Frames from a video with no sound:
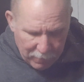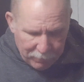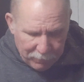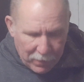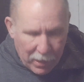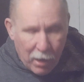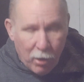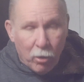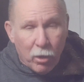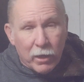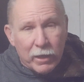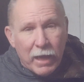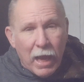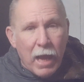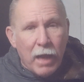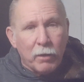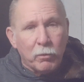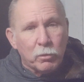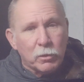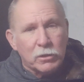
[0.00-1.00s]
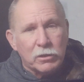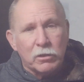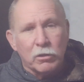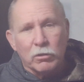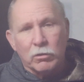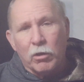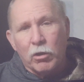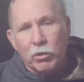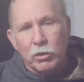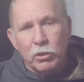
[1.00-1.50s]
Now, again, we're
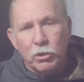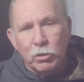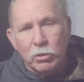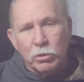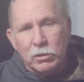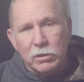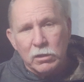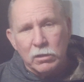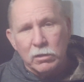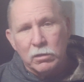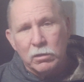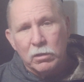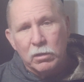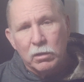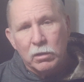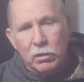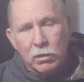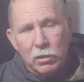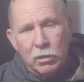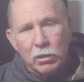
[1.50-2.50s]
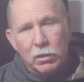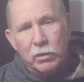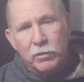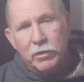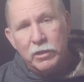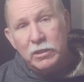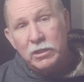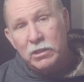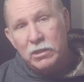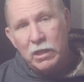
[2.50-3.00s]
still all using the
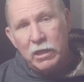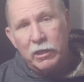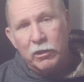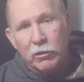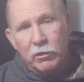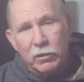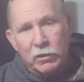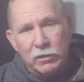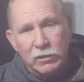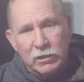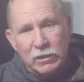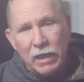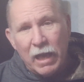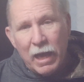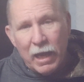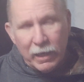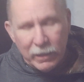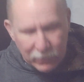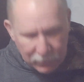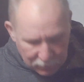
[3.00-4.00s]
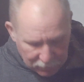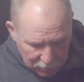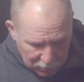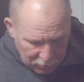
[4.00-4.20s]
stinger size.